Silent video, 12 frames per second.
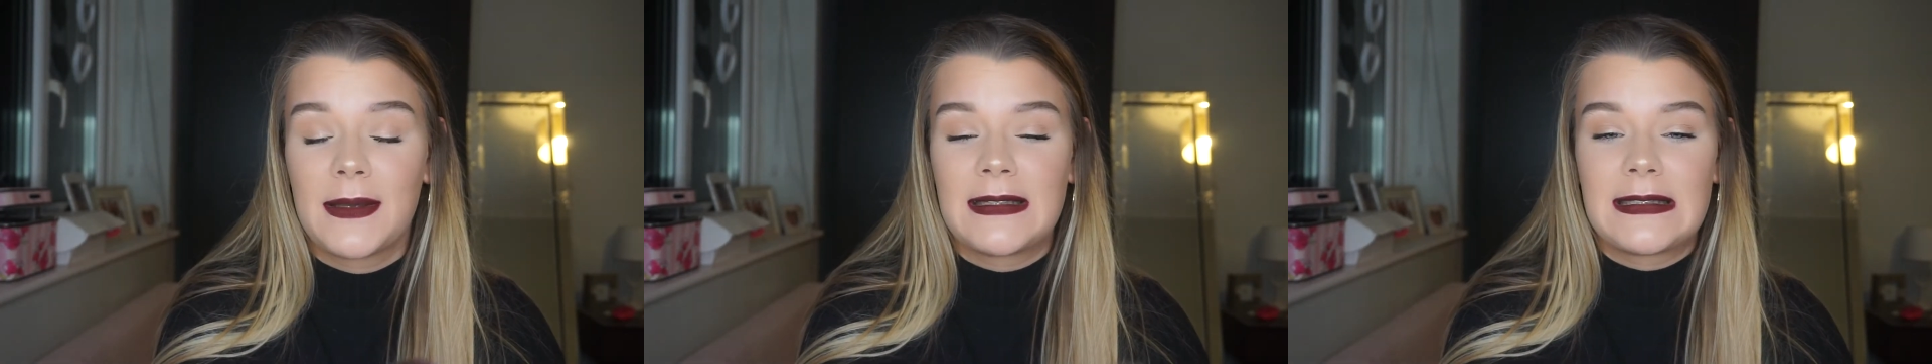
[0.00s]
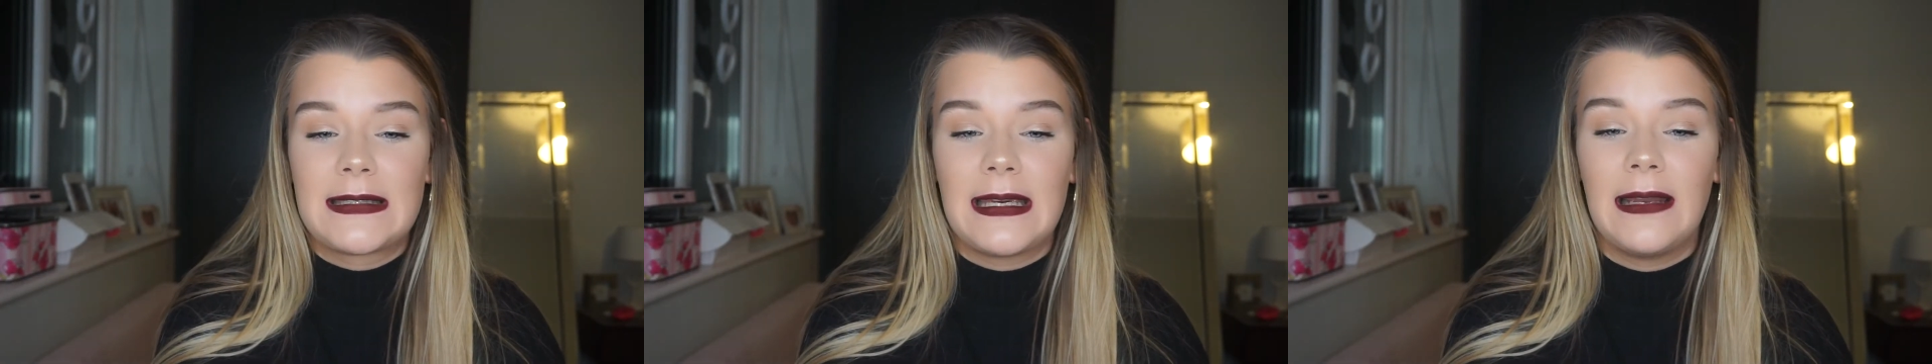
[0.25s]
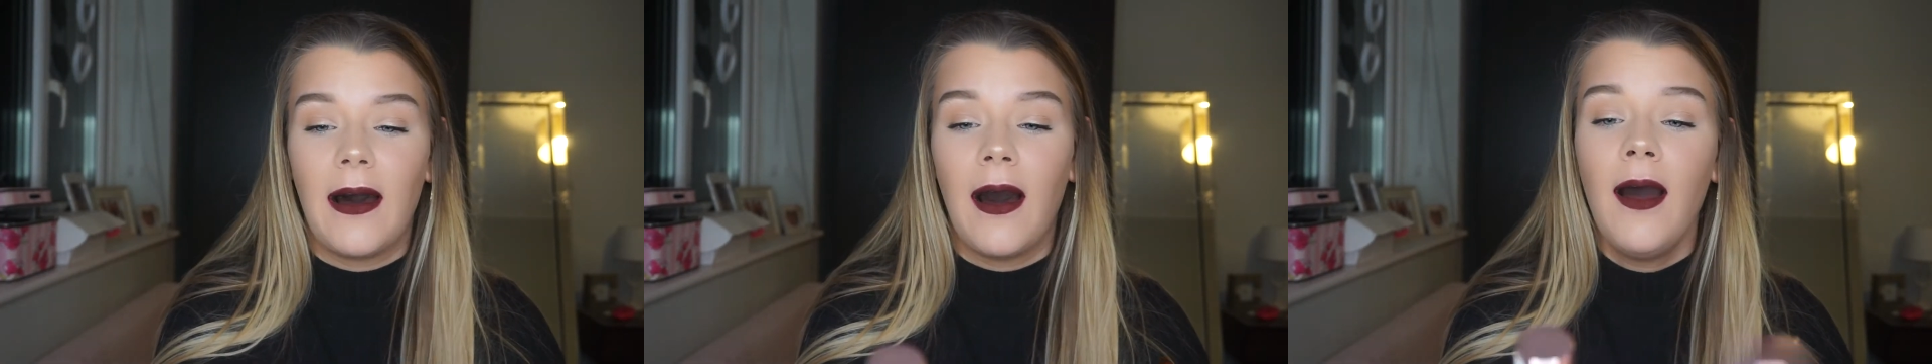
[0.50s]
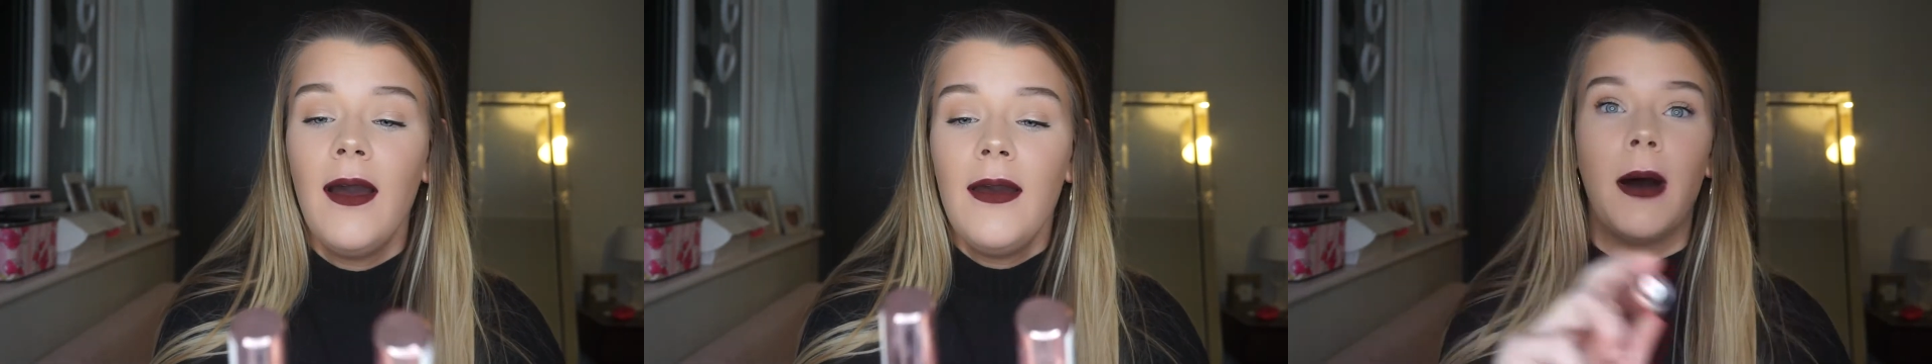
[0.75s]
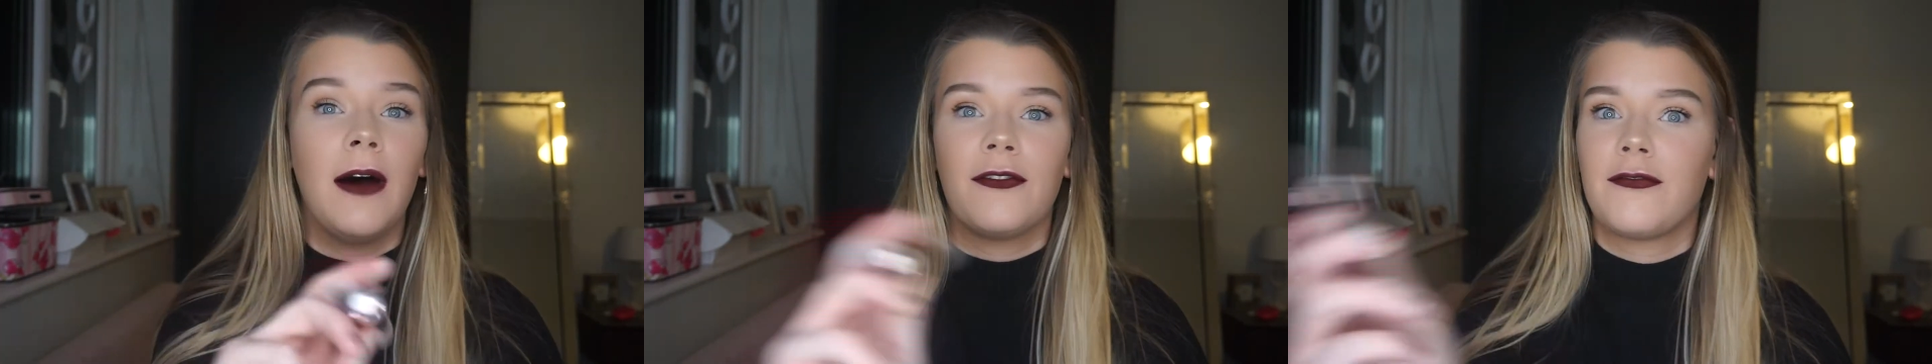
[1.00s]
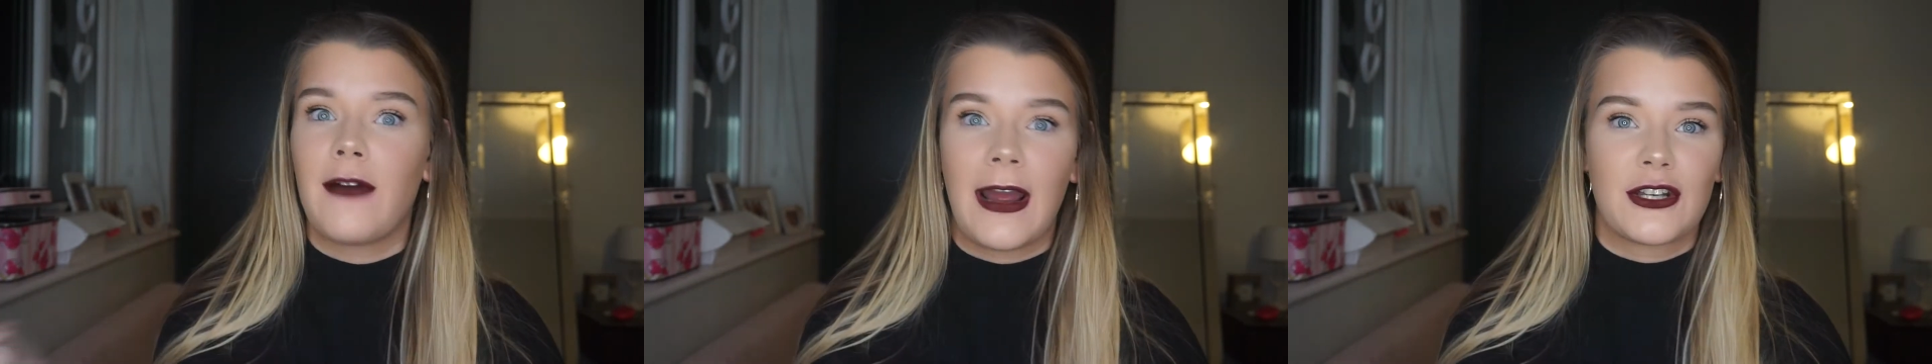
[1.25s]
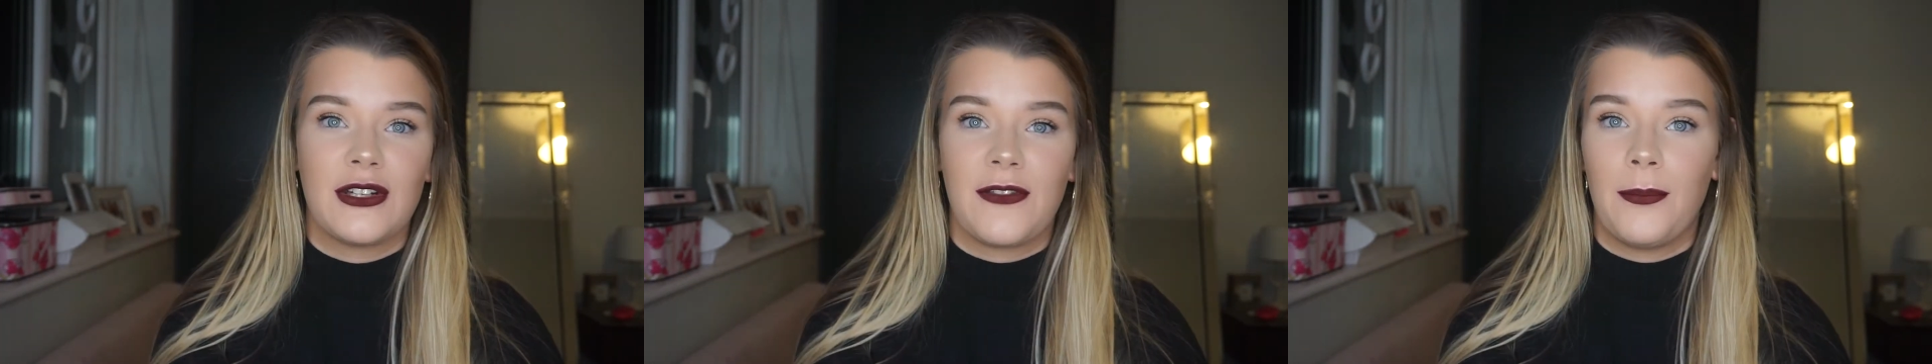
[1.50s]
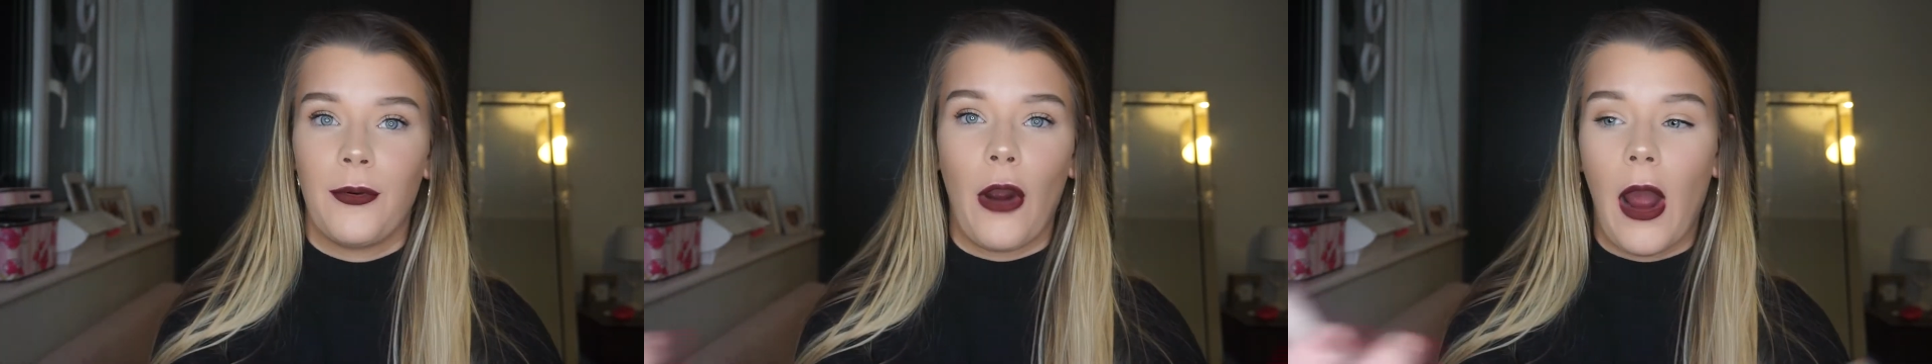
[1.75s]
concealer, but a fraction of
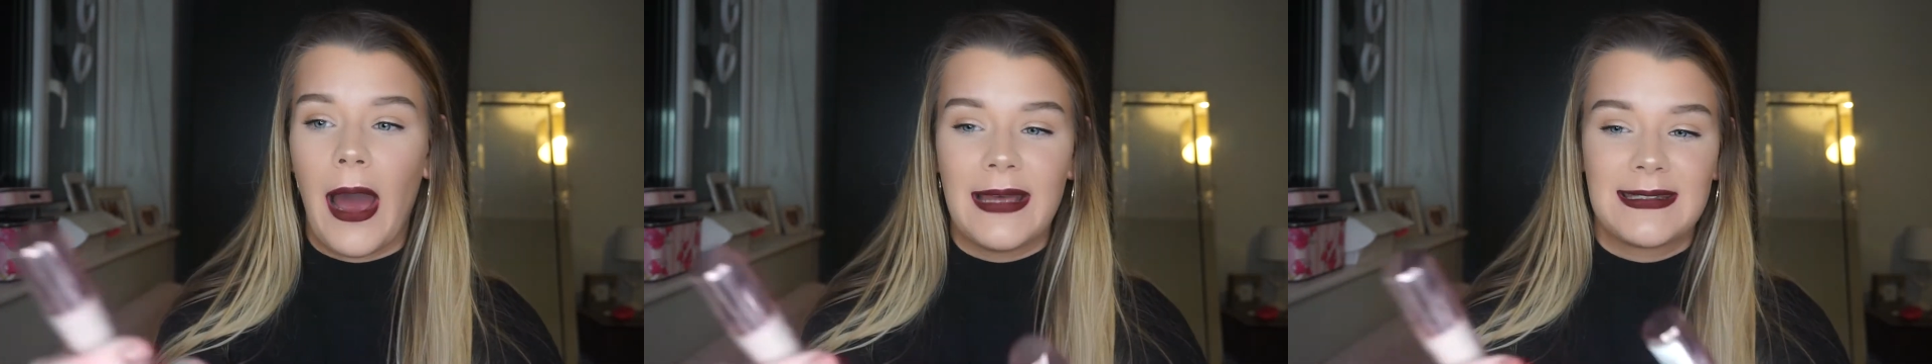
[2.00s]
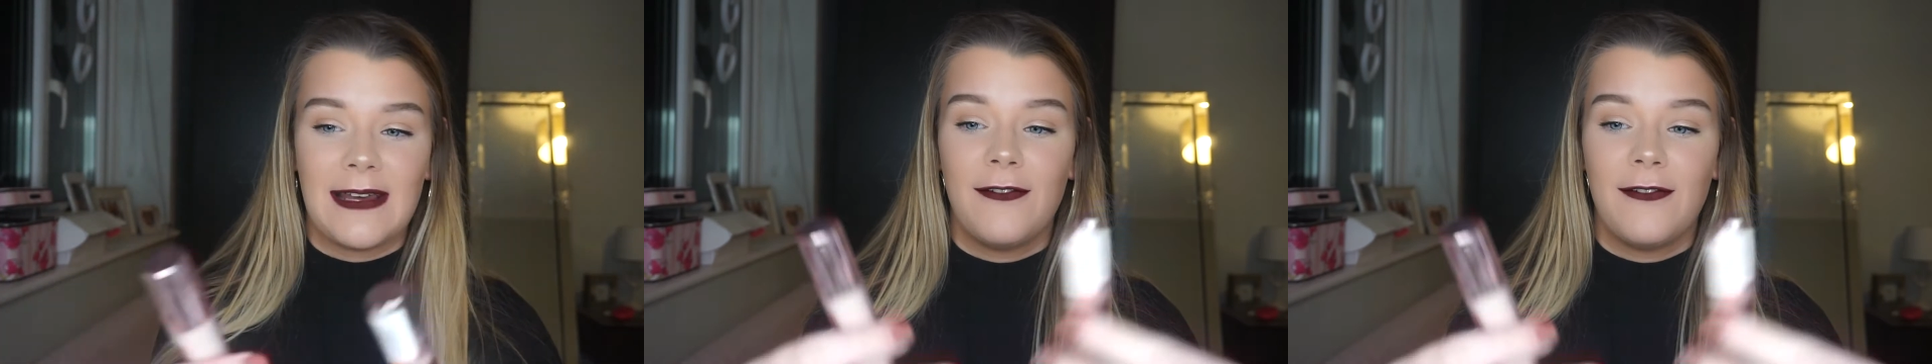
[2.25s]
the price. They're